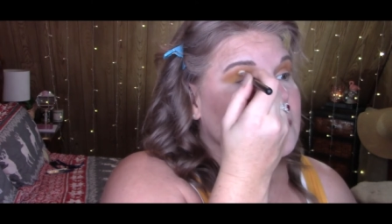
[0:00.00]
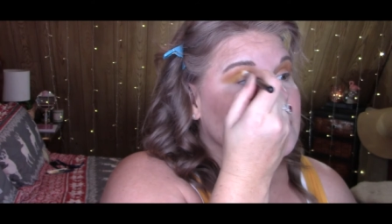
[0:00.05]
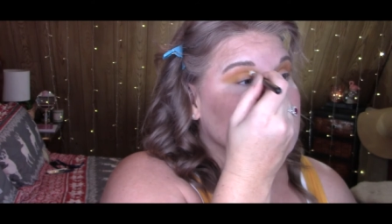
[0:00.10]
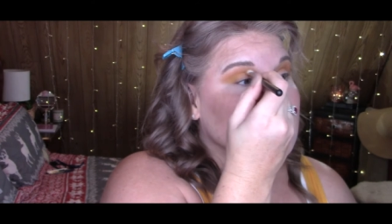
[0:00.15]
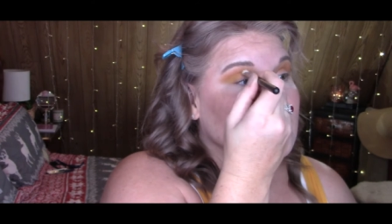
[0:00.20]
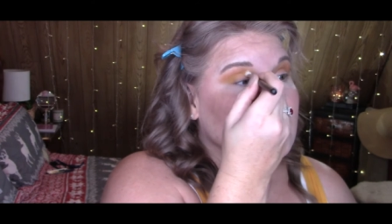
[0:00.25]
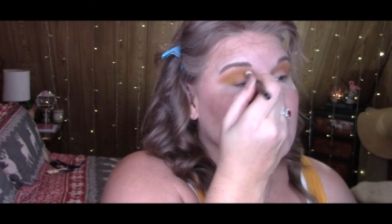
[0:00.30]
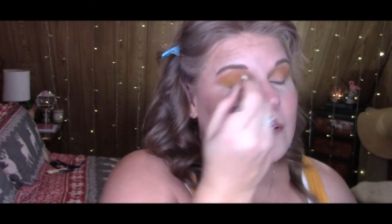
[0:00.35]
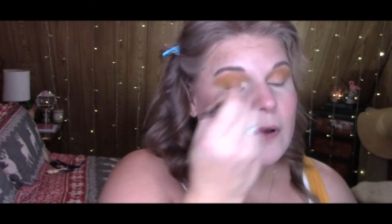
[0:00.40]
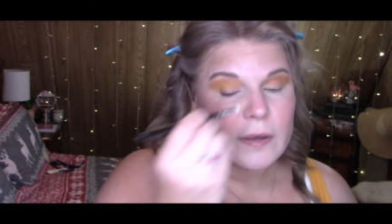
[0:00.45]

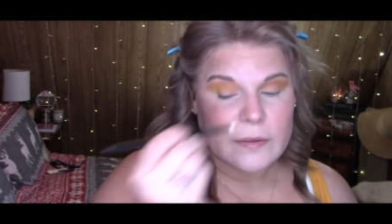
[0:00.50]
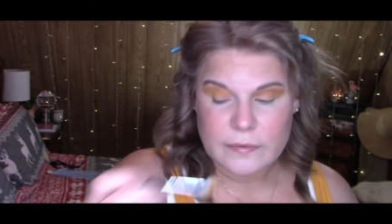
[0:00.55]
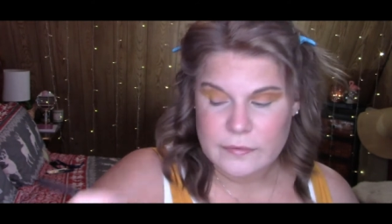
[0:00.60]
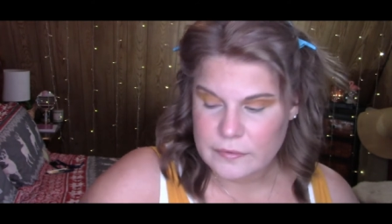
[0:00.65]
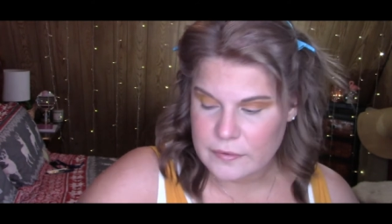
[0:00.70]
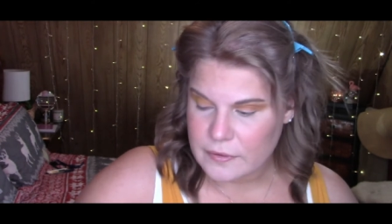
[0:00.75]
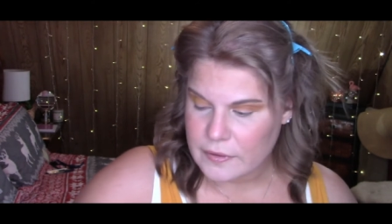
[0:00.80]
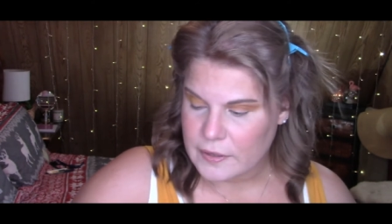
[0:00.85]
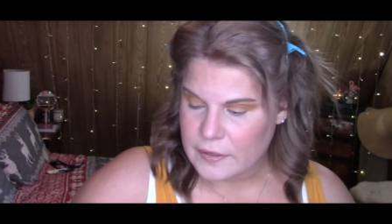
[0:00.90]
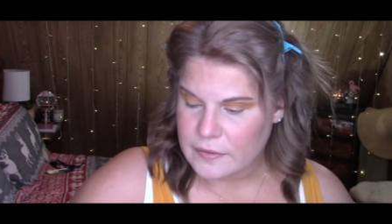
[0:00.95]
So I
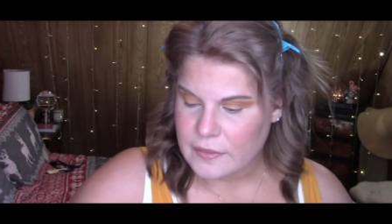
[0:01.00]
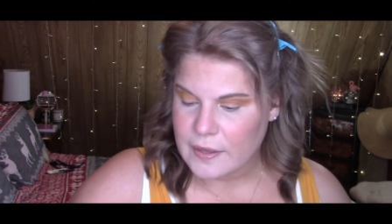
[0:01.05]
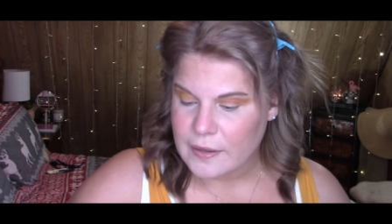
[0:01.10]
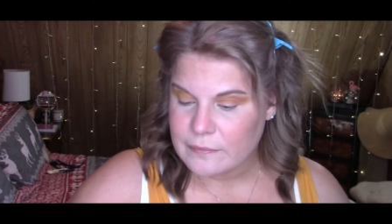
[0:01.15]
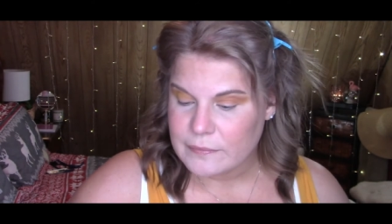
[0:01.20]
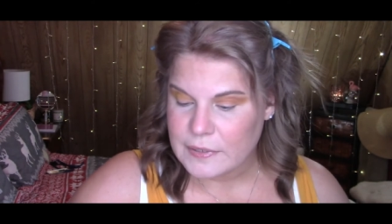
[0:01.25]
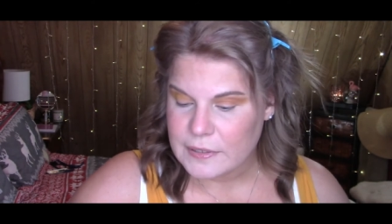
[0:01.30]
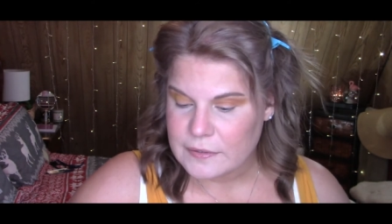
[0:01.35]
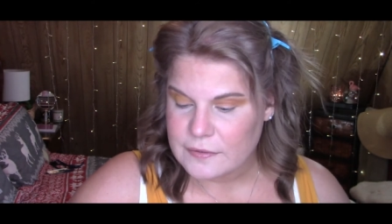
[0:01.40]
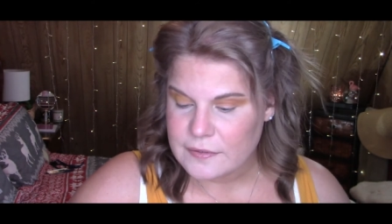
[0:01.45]
think
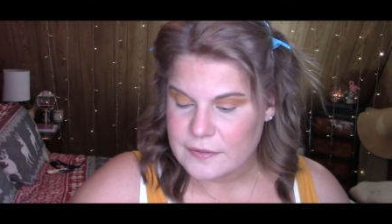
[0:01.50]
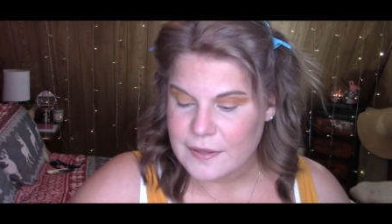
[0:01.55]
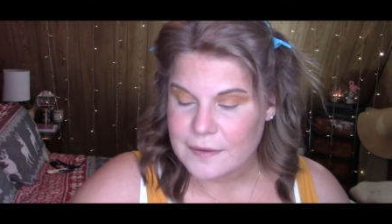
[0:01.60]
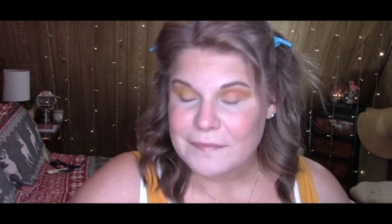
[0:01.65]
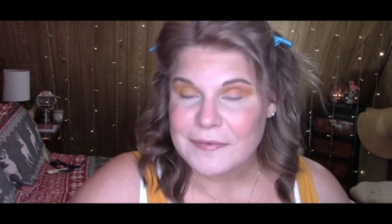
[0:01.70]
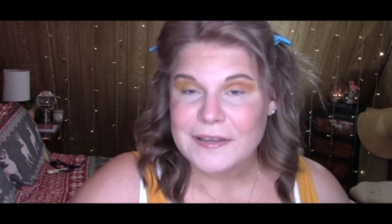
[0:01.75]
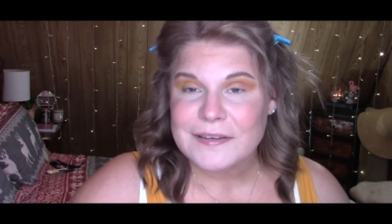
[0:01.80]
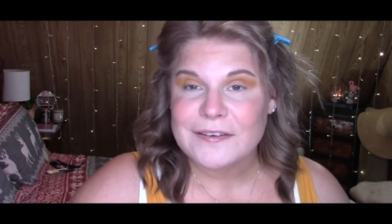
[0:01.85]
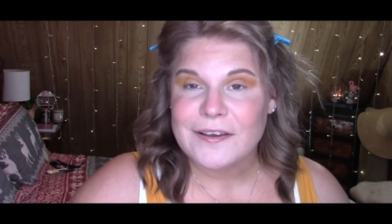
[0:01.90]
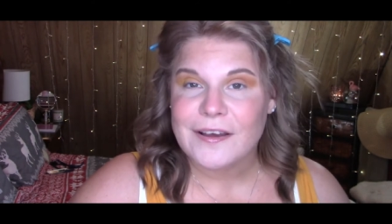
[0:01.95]
that means
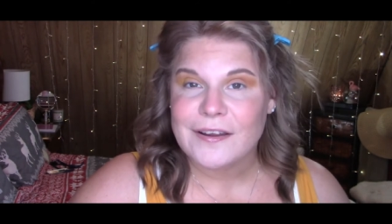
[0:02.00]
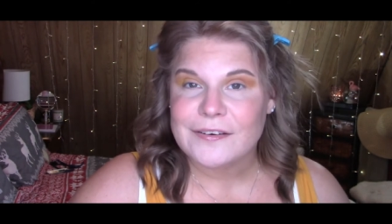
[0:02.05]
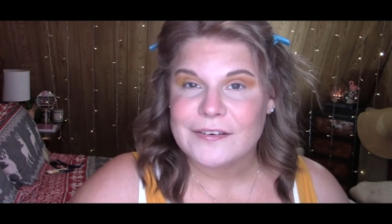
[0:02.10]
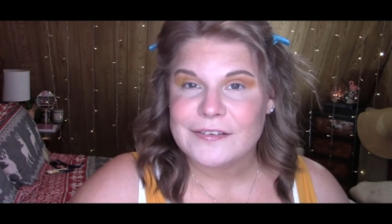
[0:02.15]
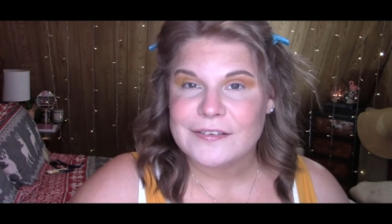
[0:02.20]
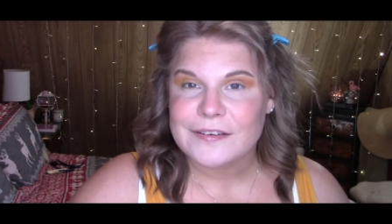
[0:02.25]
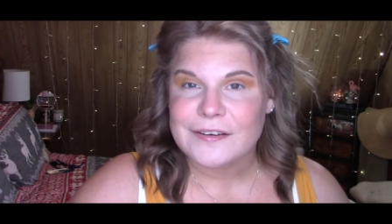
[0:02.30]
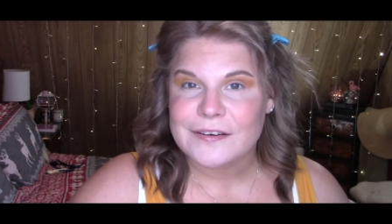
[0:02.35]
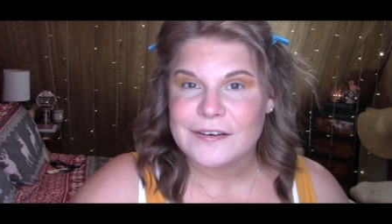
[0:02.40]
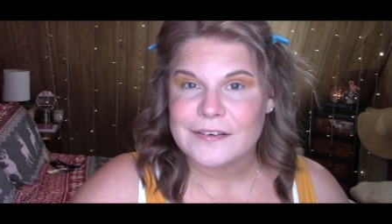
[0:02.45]
that my
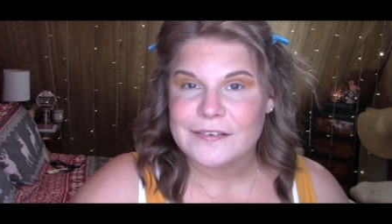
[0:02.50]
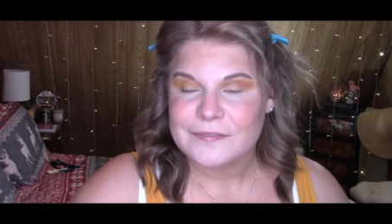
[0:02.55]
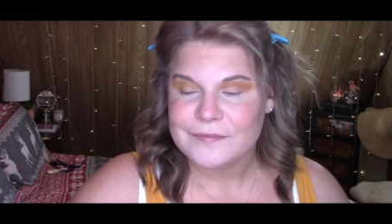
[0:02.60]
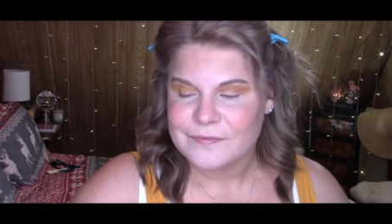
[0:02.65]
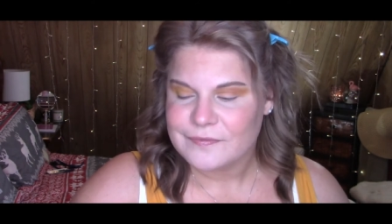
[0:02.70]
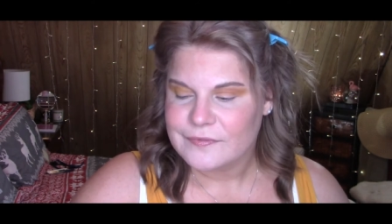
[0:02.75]
daughter's here.